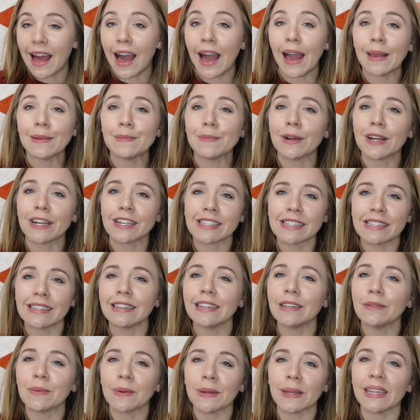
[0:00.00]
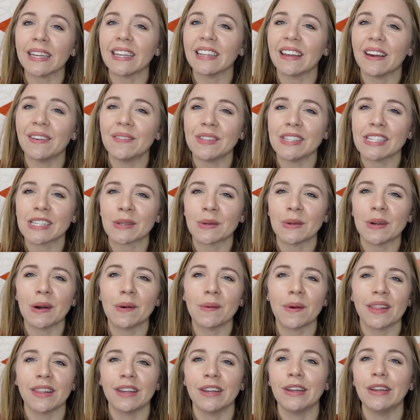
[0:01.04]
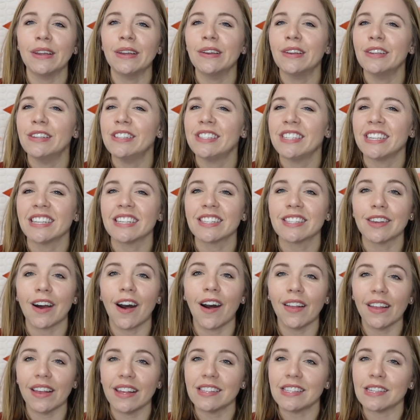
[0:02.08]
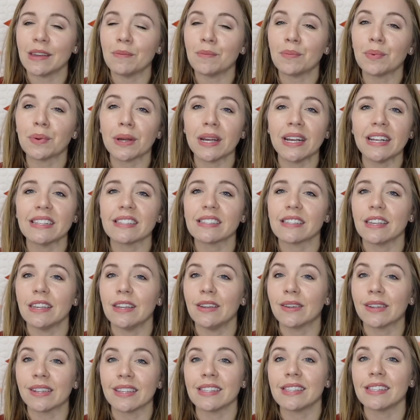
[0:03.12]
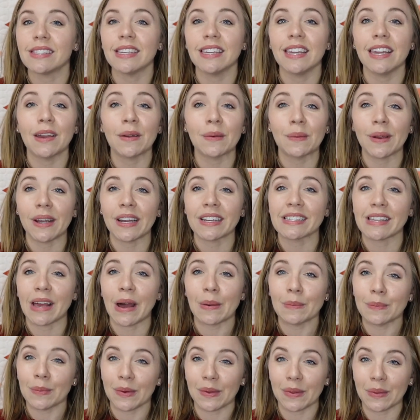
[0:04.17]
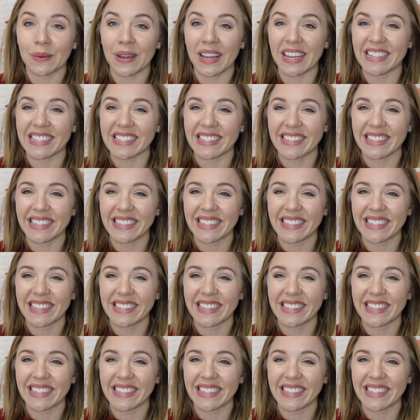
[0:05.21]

I personally really love this quilt, whether you're using solids and prints, and you can see it works out both ways.